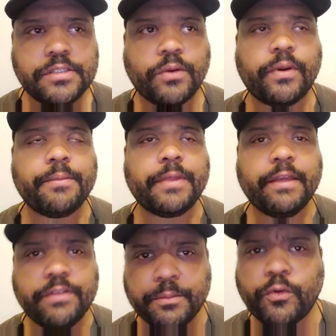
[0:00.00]
So what I'm
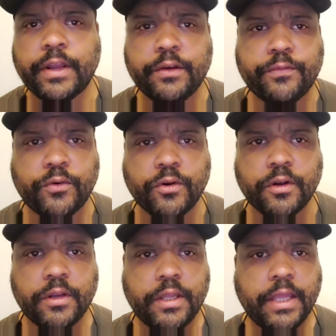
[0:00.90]
giving them credit
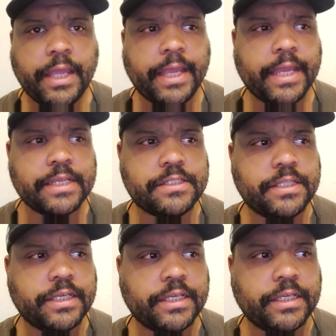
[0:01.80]
for is
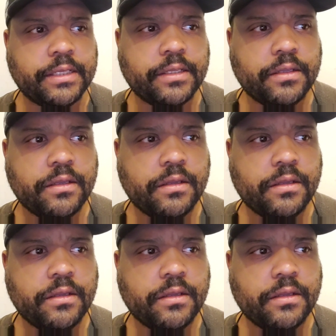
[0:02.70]
the